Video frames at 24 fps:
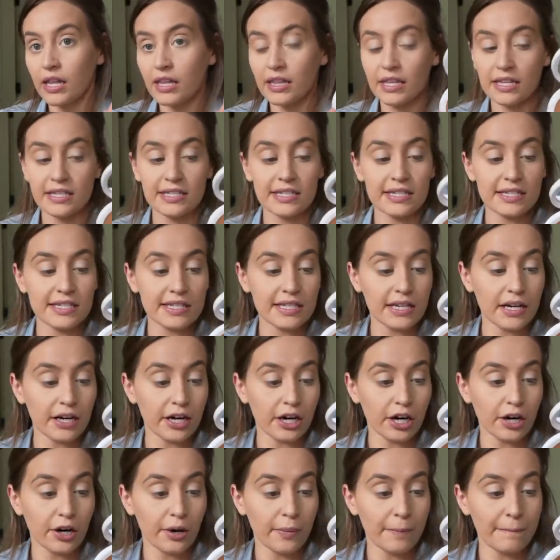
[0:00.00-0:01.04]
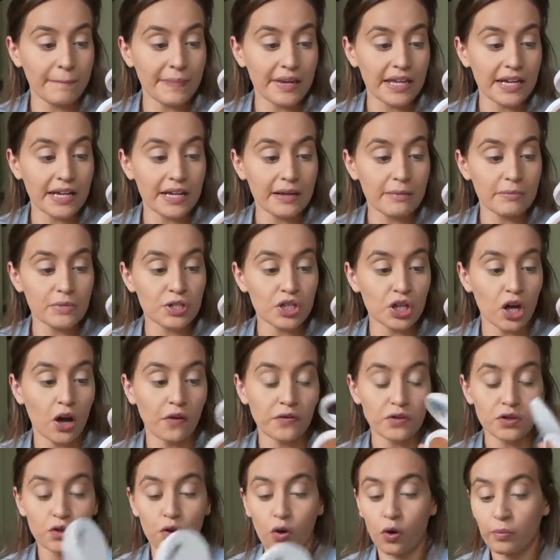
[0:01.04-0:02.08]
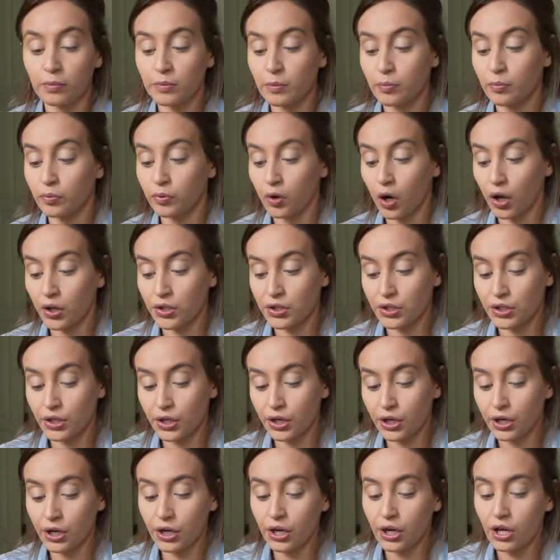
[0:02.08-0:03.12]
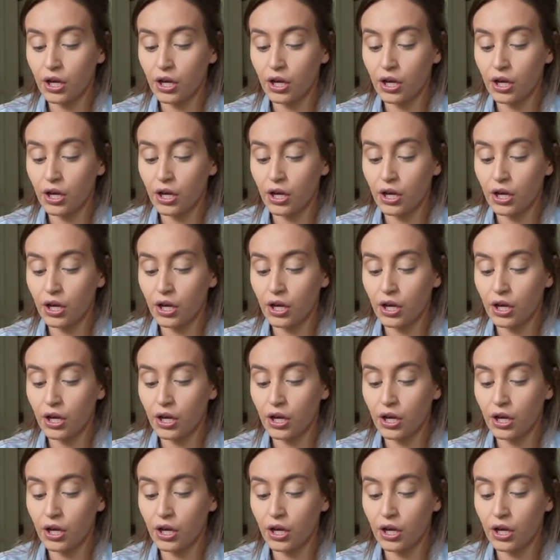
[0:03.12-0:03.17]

This is their medium soft sculpt bronzer.